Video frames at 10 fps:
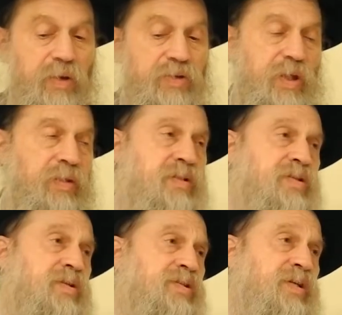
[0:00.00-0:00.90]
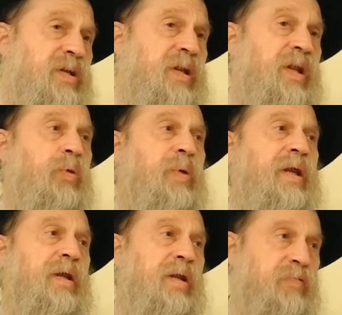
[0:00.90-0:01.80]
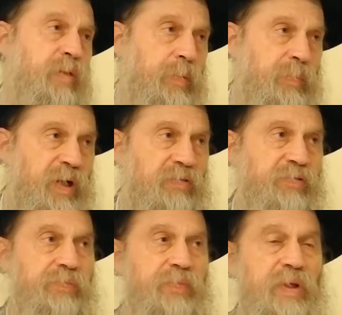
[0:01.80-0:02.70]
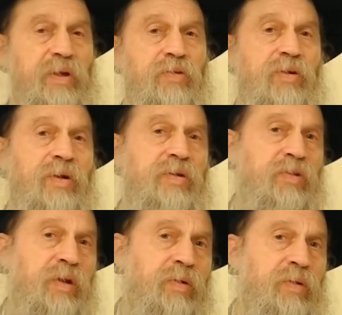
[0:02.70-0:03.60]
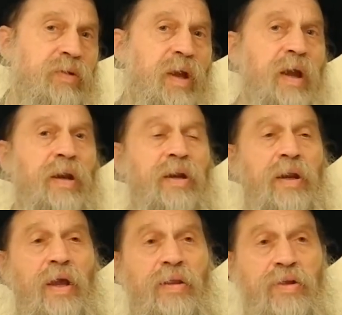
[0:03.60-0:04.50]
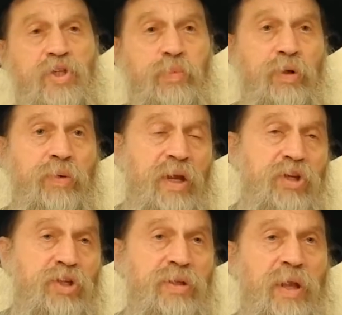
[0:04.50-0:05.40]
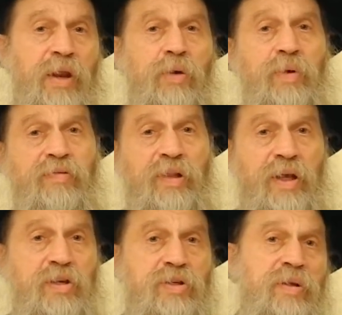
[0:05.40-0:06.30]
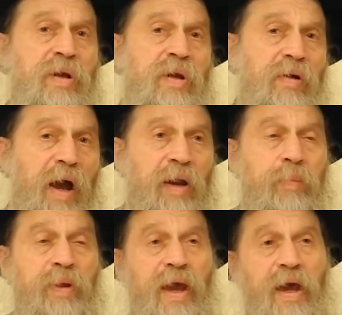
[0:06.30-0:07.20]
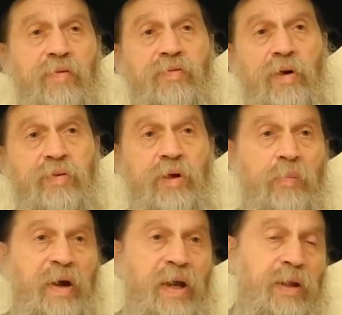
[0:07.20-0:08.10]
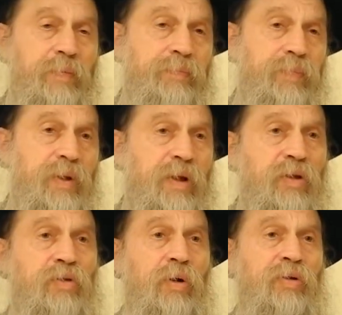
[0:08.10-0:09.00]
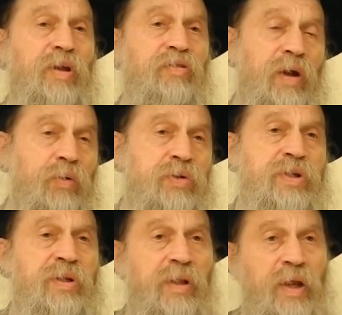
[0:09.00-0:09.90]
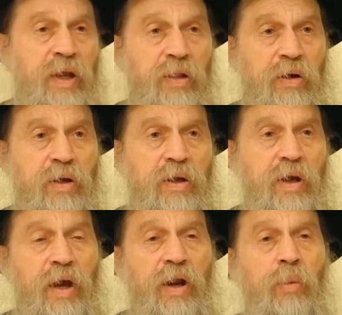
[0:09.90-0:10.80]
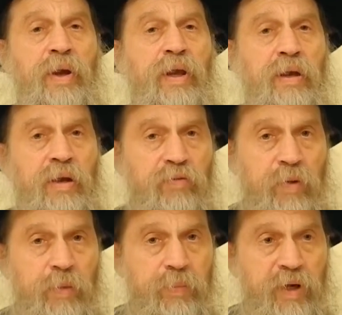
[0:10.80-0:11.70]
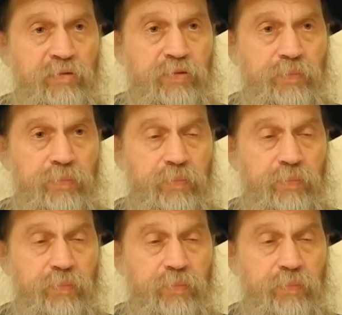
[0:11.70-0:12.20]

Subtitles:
So this is considered an awakening from above. It is considered an inspiration and a revelation on the behalf of the Almighty. It's called Isarusa de Leila, an awakening from above.